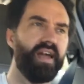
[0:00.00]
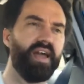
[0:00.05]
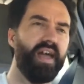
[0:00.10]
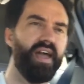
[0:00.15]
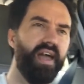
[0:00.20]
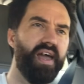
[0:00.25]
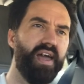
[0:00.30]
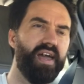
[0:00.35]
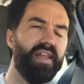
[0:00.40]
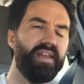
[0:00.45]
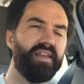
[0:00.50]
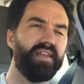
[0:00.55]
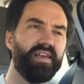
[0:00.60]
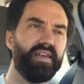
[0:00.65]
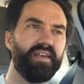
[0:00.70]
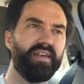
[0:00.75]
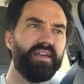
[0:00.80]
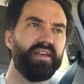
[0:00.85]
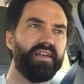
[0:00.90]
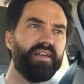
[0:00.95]

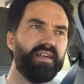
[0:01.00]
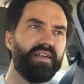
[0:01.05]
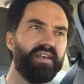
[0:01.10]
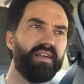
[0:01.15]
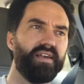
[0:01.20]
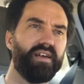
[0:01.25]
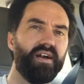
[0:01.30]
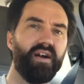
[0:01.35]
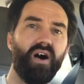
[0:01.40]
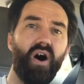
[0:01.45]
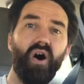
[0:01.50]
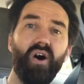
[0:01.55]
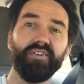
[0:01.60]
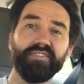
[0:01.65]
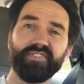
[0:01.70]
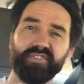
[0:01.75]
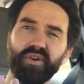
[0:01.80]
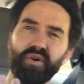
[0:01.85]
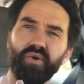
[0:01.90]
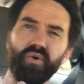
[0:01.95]
And
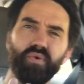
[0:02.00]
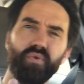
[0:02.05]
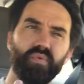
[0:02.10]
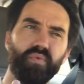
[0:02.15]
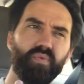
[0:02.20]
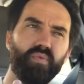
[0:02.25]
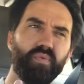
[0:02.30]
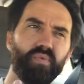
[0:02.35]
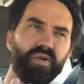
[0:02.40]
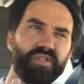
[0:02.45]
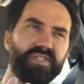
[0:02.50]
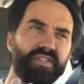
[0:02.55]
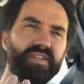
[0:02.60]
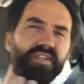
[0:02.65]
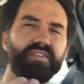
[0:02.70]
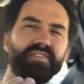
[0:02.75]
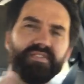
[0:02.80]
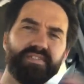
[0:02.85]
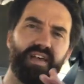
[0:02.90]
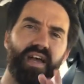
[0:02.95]
also wasn't
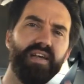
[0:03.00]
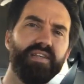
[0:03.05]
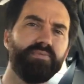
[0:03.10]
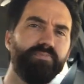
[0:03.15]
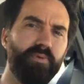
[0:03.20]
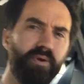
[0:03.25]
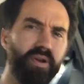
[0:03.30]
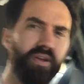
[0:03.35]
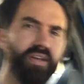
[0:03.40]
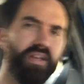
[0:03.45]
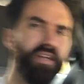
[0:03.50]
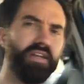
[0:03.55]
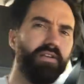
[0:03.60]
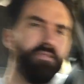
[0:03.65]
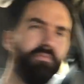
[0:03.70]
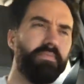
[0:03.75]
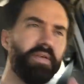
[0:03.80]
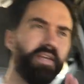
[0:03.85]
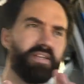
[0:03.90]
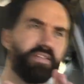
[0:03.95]
concise where it needed
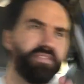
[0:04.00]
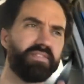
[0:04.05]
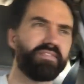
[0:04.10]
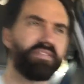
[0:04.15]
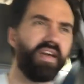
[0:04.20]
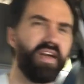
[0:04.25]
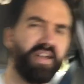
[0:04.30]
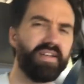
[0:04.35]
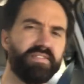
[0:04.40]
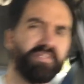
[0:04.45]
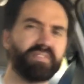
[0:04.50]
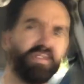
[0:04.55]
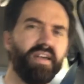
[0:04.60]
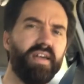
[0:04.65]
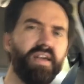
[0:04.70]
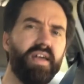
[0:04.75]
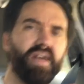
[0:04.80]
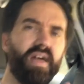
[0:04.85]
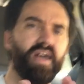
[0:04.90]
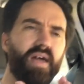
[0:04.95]
to be concise,
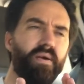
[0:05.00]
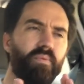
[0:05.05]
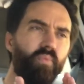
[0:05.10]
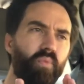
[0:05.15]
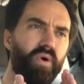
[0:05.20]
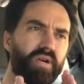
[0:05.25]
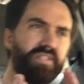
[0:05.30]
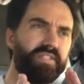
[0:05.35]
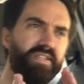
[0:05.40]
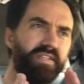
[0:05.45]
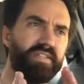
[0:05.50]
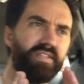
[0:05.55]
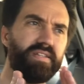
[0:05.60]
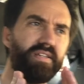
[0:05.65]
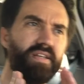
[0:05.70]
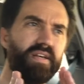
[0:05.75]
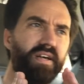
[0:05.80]
and wasn't